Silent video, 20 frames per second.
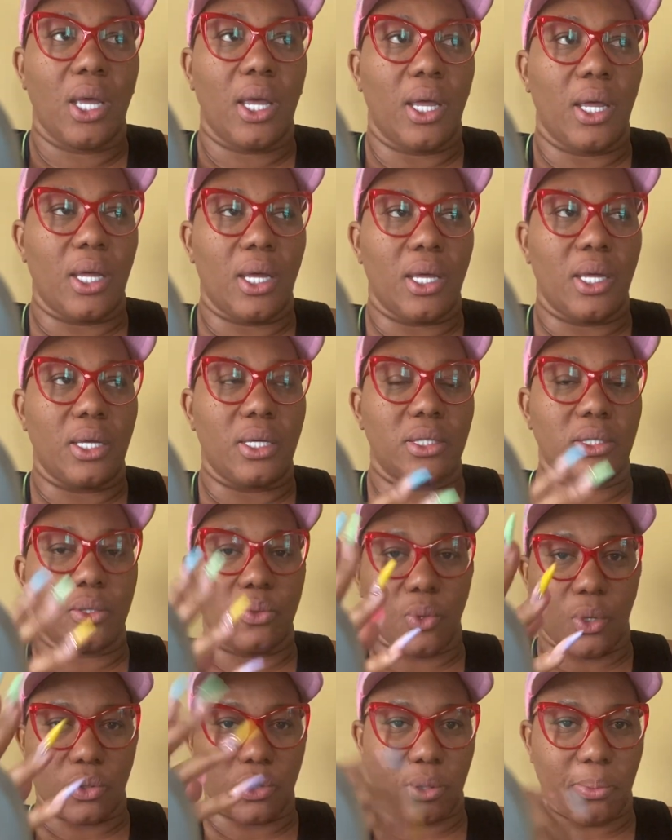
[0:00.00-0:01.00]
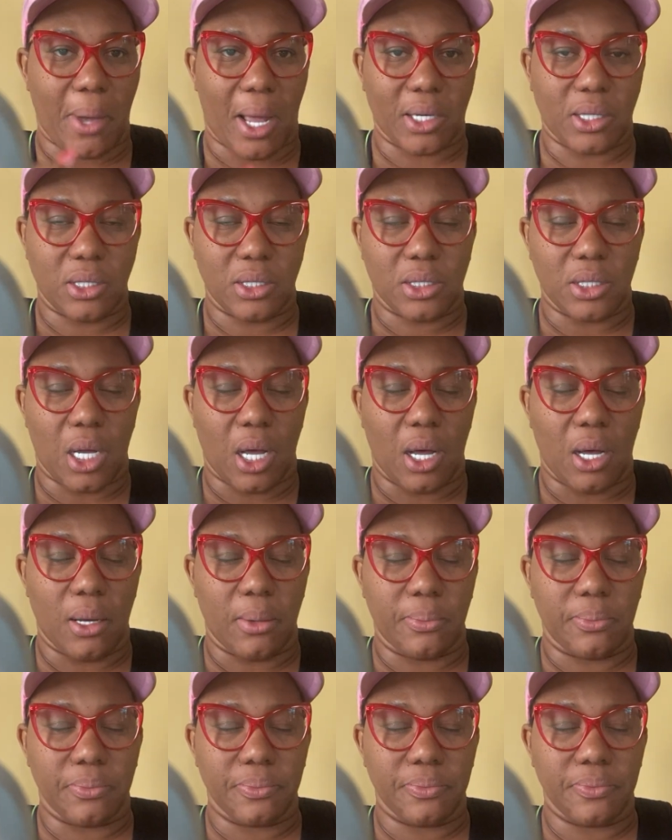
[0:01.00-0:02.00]
is well, somebody
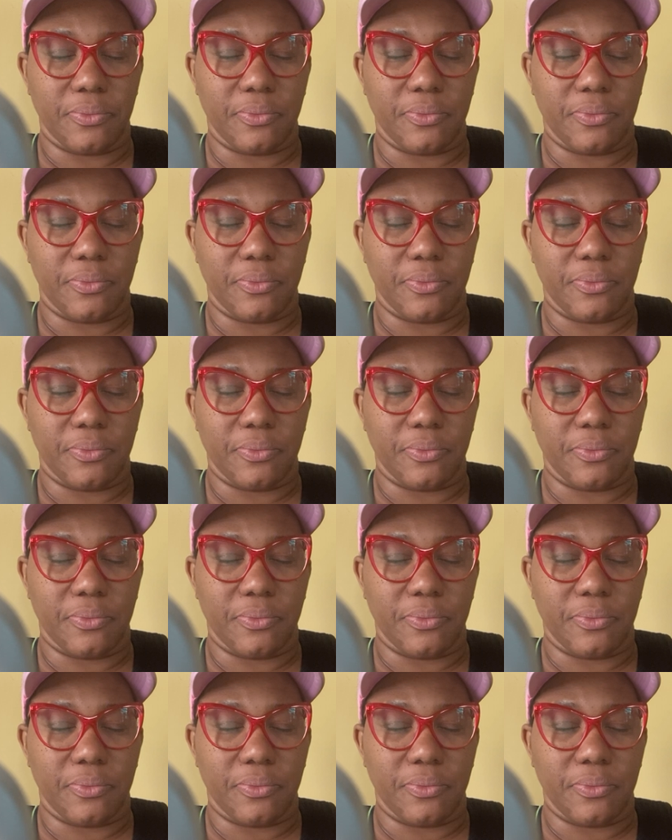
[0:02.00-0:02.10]
um